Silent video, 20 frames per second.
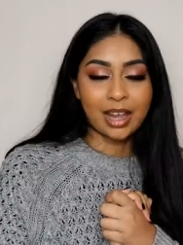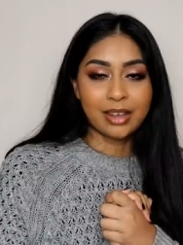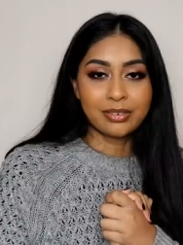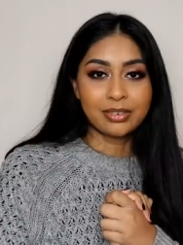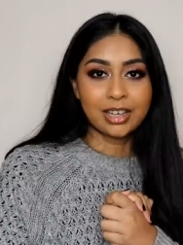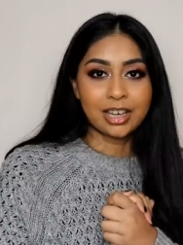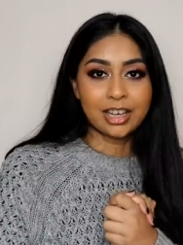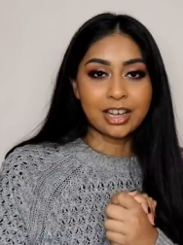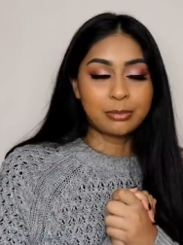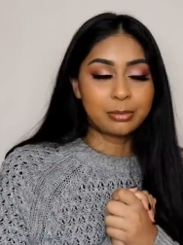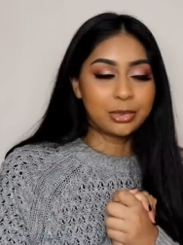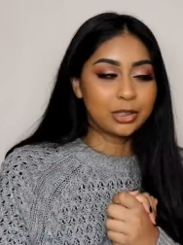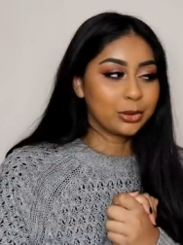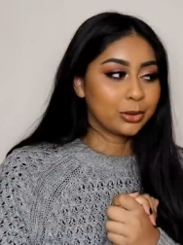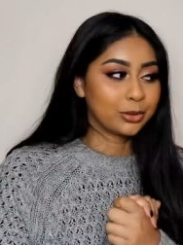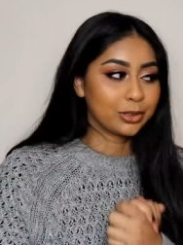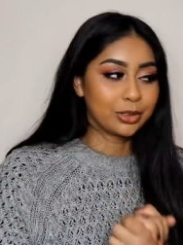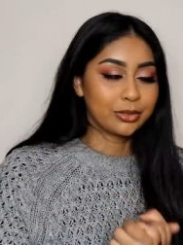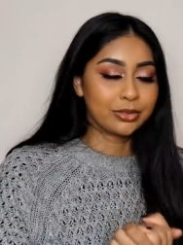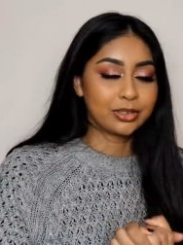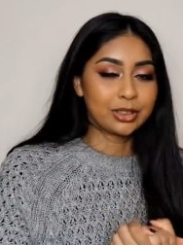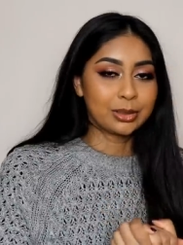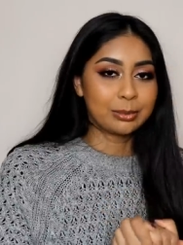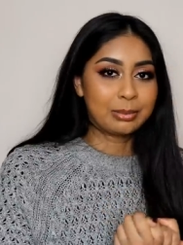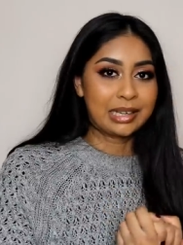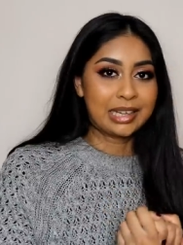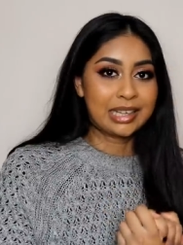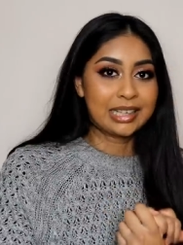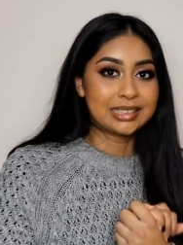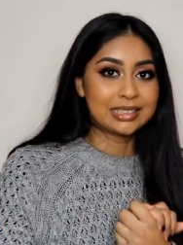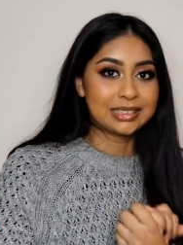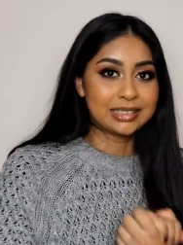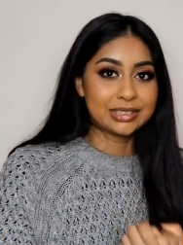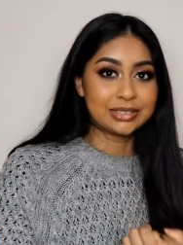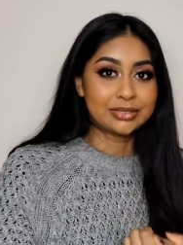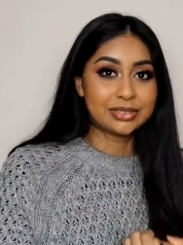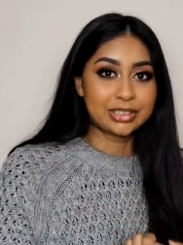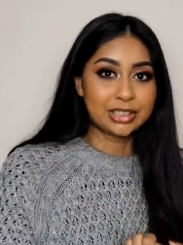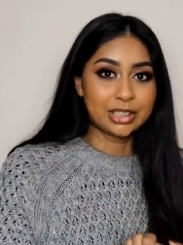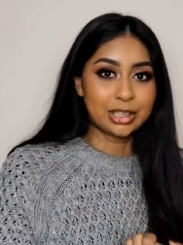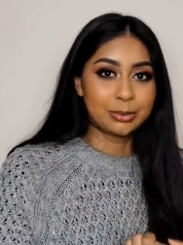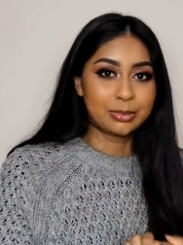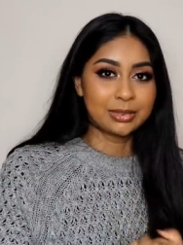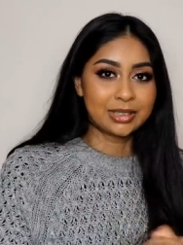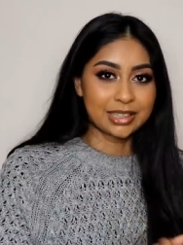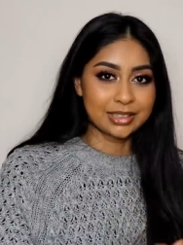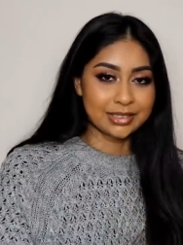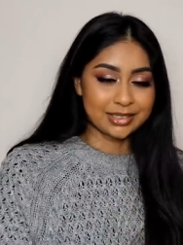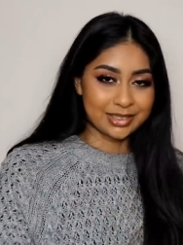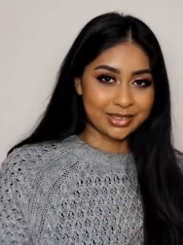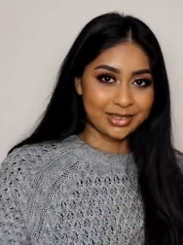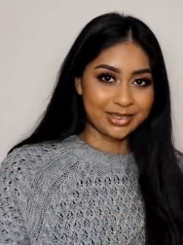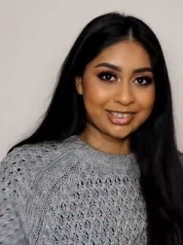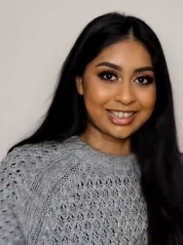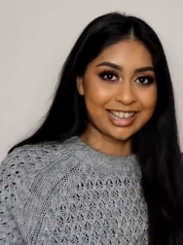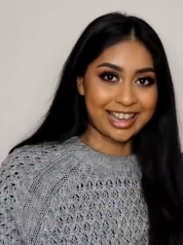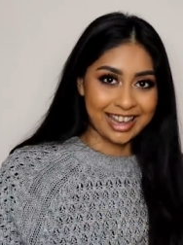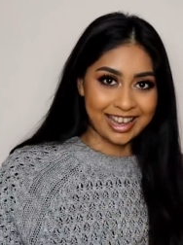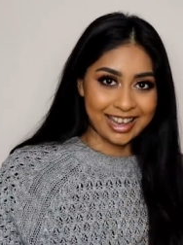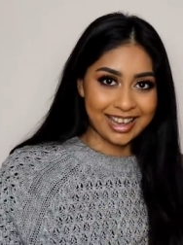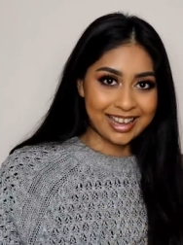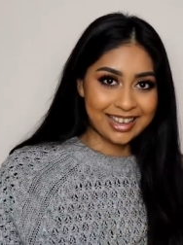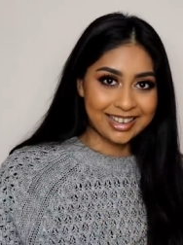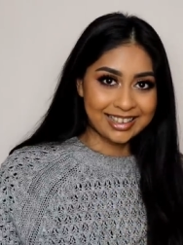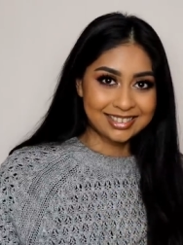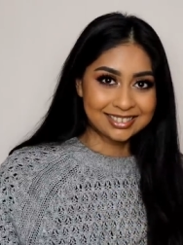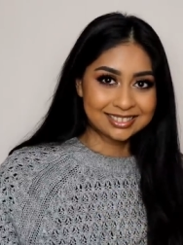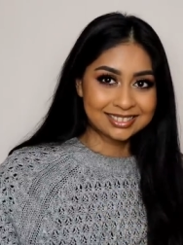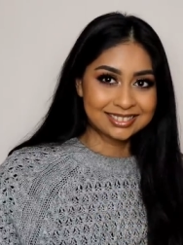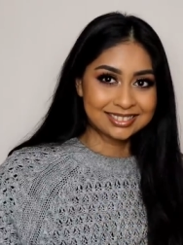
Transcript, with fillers: I feel like I've been all over the place in this video but that's okay